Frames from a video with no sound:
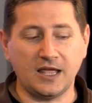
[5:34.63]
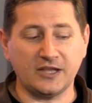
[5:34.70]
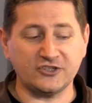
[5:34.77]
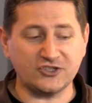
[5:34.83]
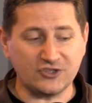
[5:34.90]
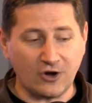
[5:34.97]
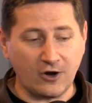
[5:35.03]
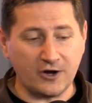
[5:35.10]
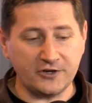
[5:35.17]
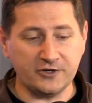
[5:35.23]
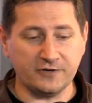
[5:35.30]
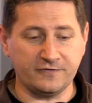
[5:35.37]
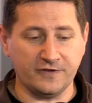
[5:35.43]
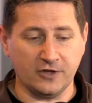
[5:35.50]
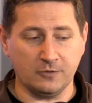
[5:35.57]
a star in
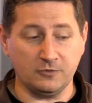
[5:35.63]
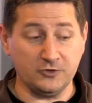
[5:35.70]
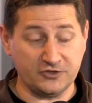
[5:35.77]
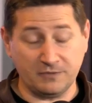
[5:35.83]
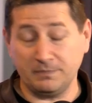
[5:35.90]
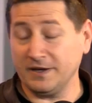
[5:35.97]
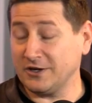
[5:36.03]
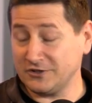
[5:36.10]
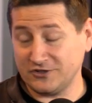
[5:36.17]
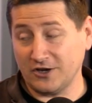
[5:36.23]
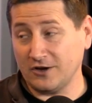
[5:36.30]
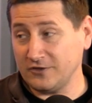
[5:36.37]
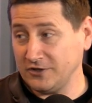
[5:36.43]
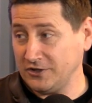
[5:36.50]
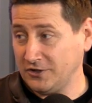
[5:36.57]
your film who's a bigger
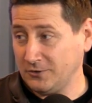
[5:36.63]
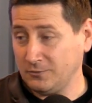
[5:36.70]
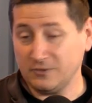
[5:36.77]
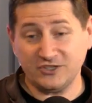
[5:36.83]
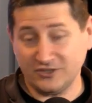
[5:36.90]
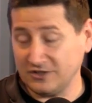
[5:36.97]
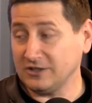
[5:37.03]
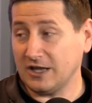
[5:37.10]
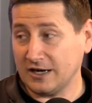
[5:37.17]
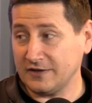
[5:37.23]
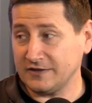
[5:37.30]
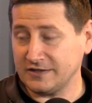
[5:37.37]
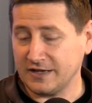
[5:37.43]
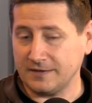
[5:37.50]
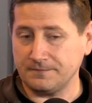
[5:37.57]
star than you, which is a lot
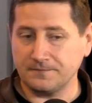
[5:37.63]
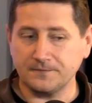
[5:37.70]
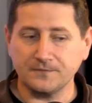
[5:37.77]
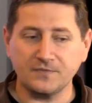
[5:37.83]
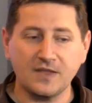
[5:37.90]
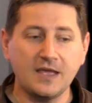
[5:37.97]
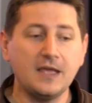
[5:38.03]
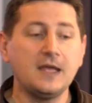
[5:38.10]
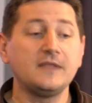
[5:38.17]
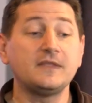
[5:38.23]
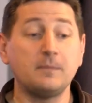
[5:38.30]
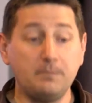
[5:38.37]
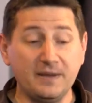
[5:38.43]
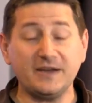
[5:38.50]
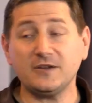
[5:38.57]
of the time,
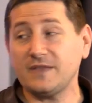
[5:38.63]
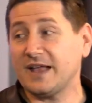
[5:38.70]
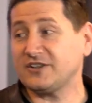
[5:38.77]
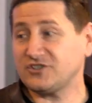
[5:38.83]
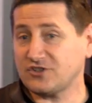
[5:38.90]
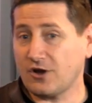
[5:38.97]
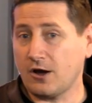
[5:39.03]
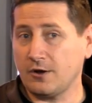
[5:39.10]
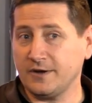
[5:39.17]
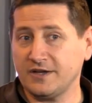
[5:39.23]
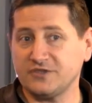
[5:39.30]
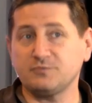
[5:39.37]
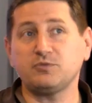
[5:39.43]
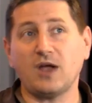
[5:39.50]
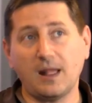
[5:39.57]
the bigger that star
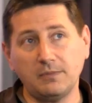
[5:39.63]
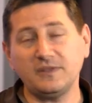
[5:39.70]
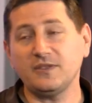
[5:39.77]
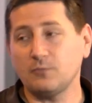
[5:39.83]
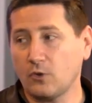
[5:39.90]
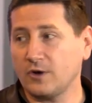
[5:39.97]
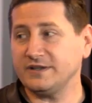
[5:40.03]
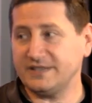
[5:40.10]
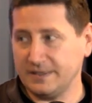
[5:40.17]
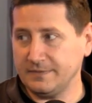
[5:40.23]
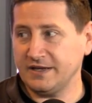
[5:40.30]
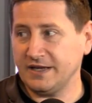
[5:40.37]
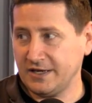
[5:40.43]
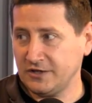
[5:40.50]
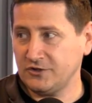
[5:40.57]
is, probably the more
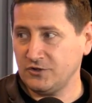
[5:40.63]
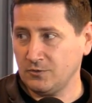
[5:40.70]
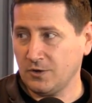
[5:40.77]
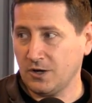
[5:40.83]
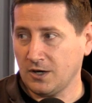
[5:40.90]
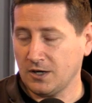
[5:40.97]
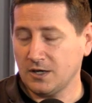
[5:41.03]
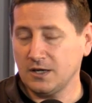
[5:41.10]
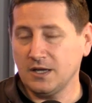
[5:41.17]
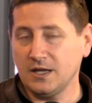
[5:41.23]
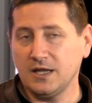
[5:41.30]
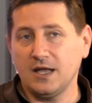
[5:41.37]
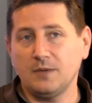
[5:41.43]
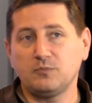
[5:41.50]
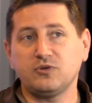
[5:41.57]
intimidated you are.
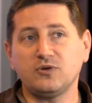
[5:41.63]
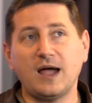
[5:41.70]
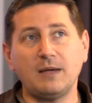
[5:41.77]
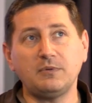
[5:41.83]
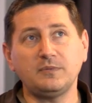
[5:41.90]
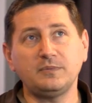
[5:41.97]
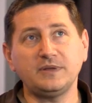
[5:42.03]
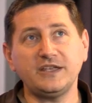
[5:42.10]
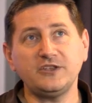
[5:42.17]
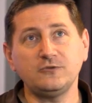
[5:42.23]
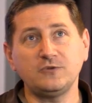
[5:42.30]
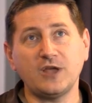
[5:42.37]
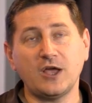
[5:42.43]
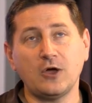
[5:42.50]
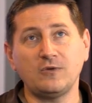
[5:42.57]
Probably
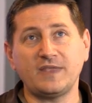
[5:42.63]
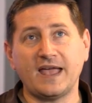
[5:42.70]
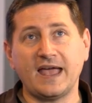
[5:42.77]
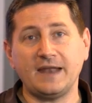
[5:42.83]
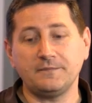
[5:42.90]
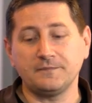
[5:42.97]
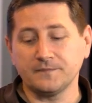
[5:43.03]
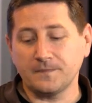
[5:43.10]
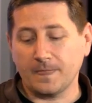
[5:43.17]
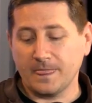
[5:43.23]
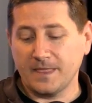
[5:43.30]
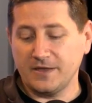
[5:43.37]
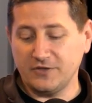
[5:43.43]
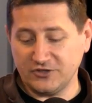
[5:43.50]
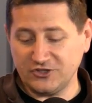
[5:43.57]
you know that
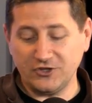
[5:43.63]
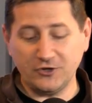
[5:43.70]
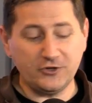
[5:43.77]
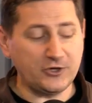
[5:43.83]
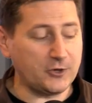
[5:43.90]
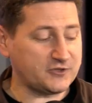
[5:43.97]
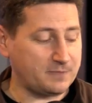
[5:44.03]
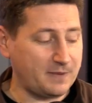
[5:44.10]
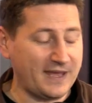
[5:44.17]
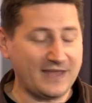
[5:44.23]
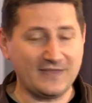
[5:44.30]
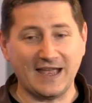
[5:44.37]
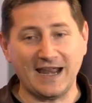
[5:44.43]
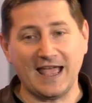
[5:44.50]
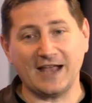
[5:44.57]
the studio is
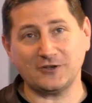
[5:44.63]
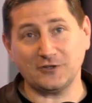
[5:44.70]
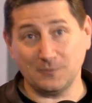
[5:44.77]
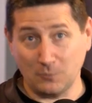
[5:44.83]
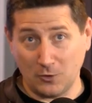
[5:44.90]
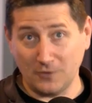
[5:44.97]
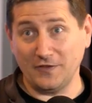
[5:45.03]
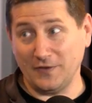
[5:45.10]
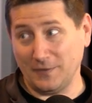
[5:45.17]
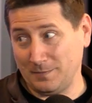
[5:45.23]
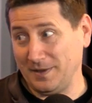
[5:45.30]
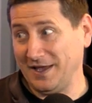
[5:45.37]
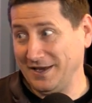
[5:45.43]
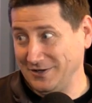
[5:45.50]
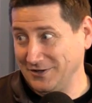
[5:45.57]
paying that actor more than they're
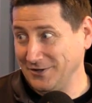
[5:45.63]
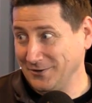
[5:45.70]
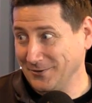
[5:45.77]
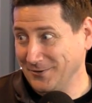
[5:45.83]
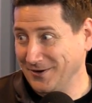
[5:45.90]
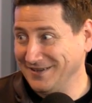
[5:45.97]
paying you.